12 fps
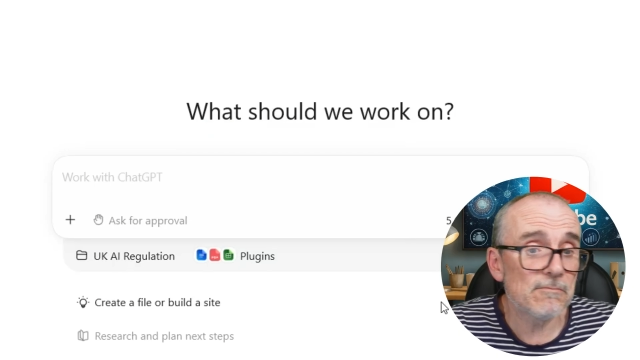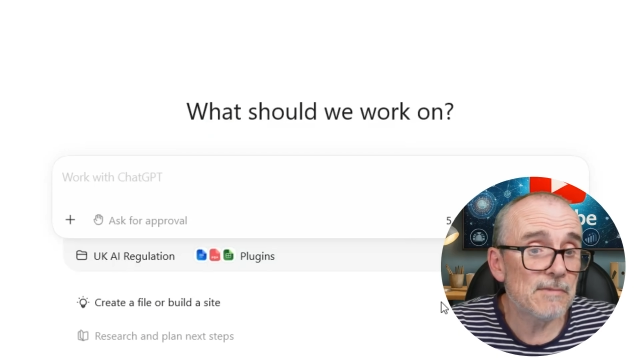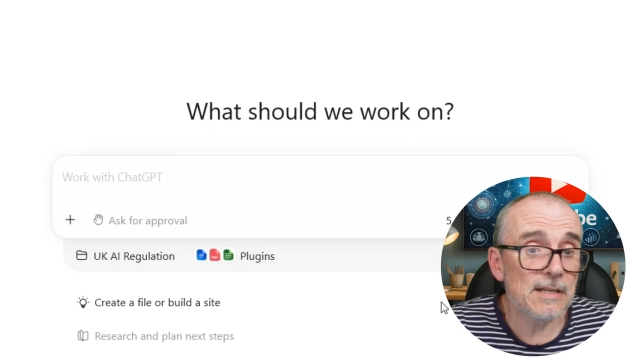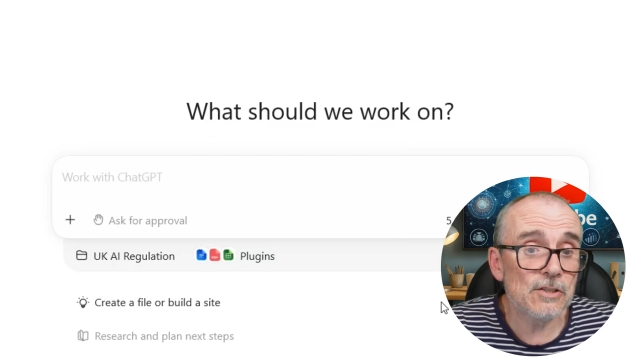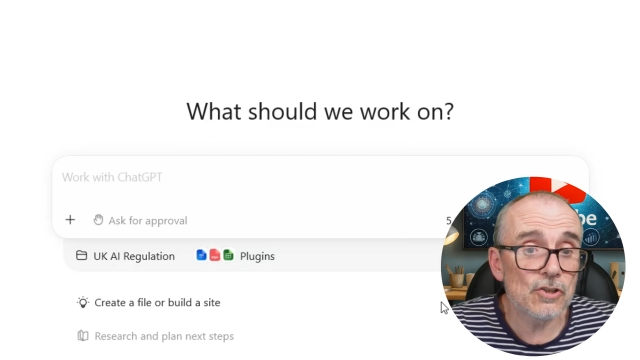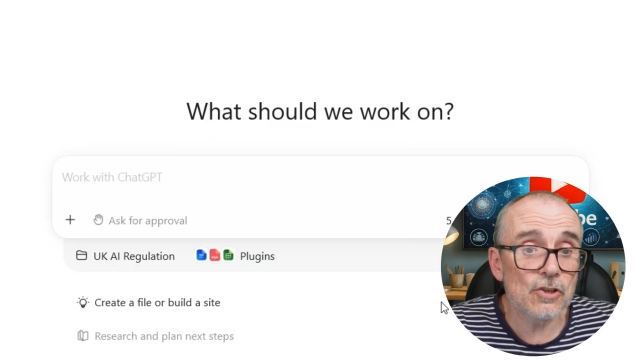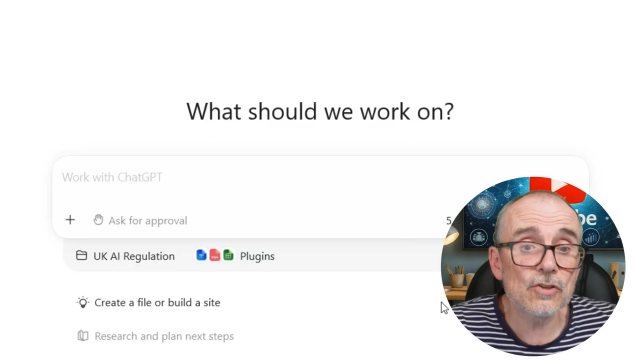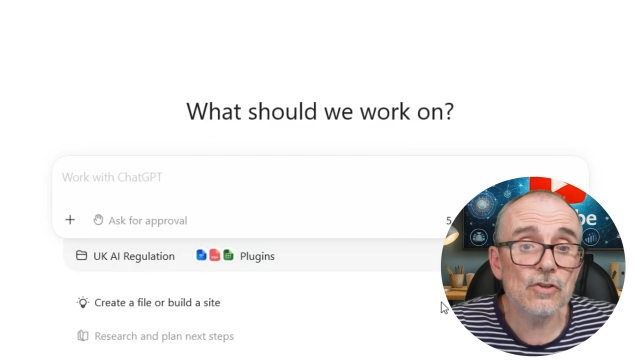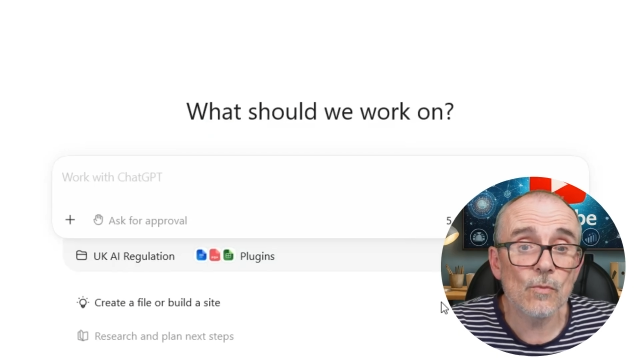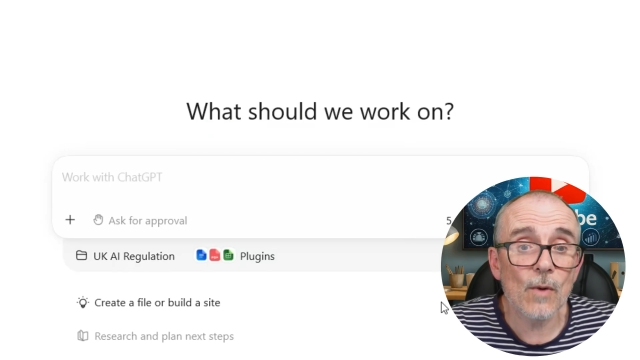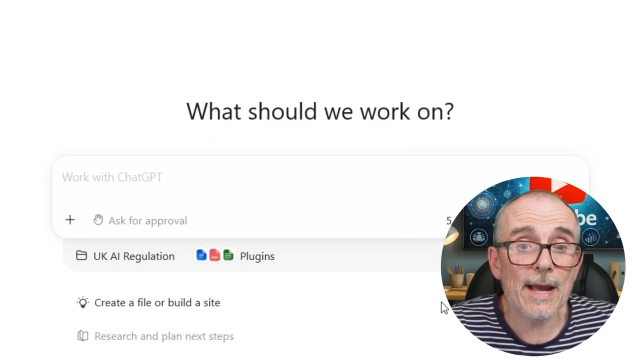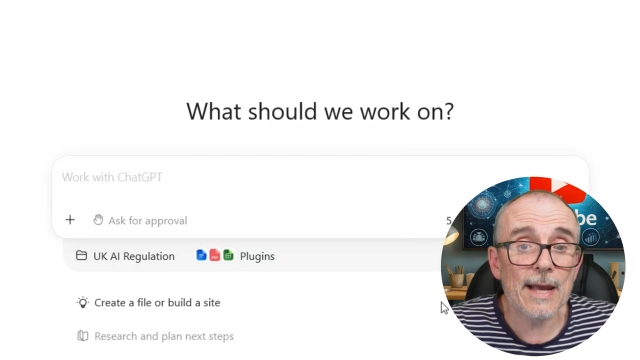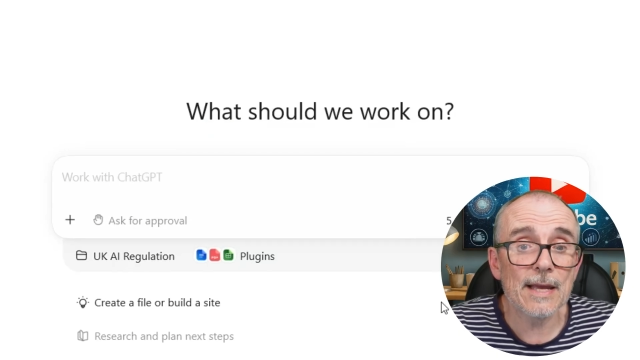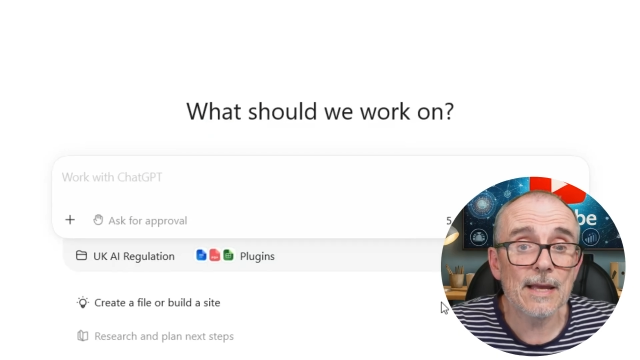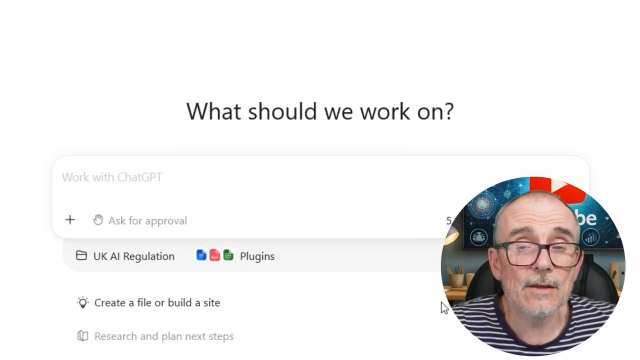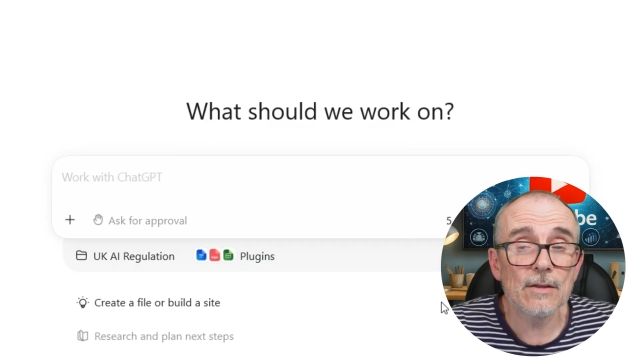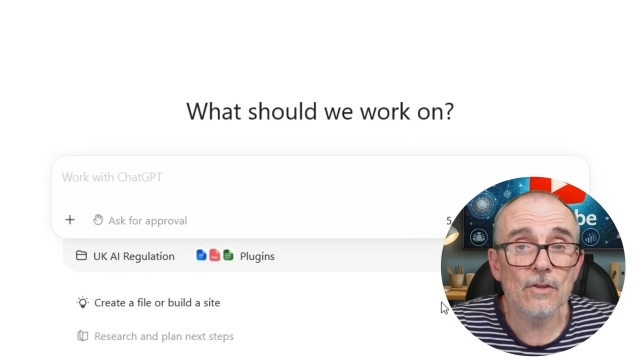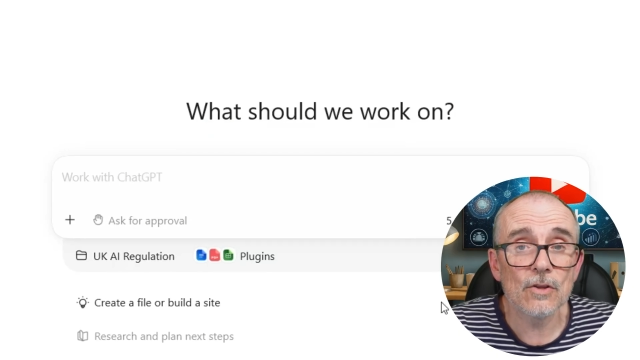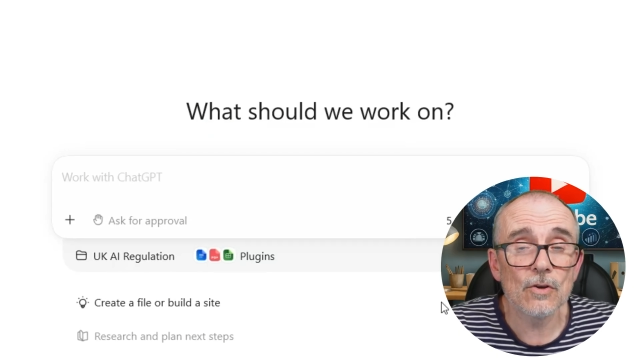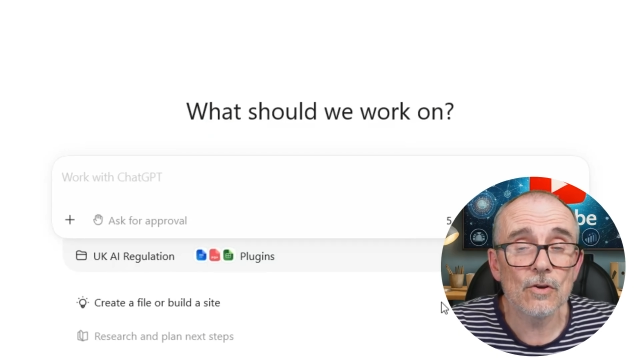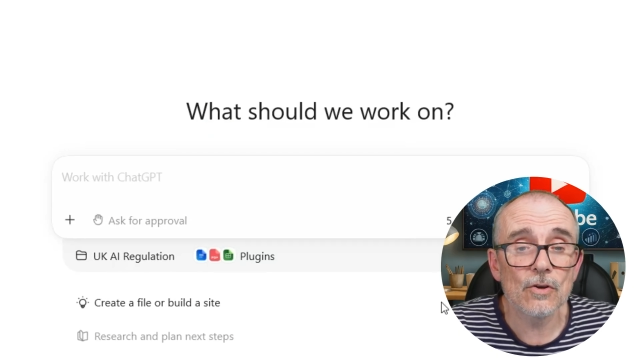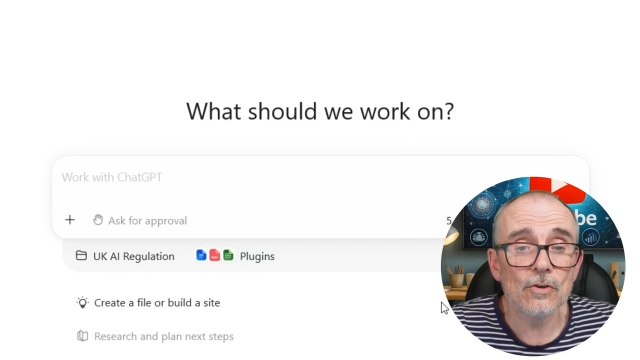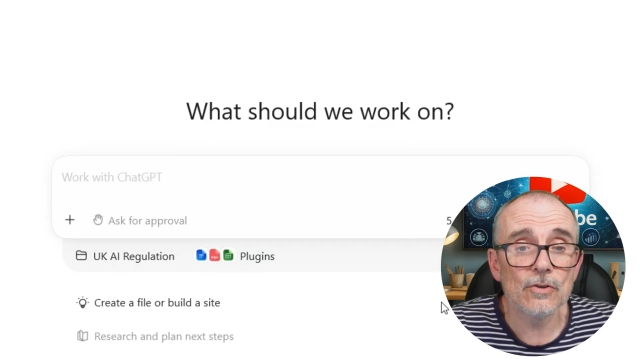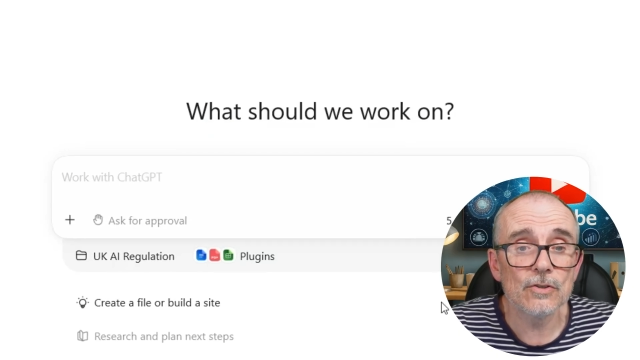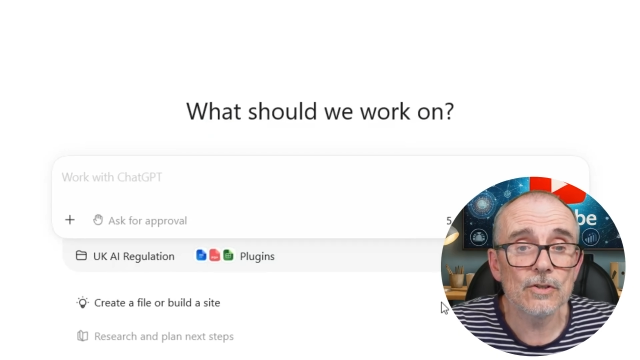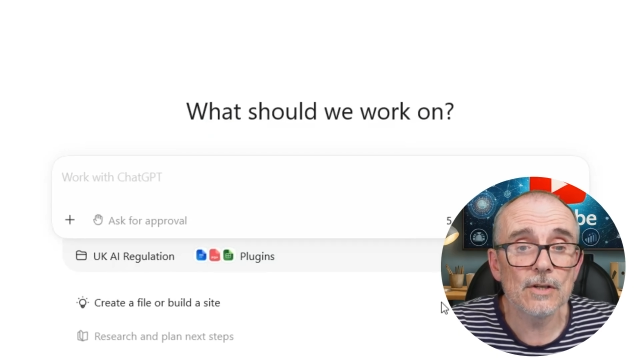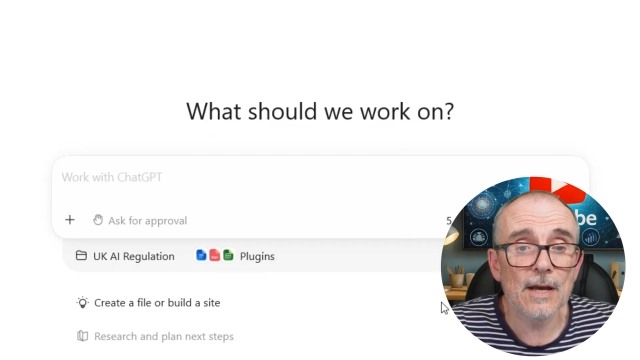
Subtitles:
in just the way that you could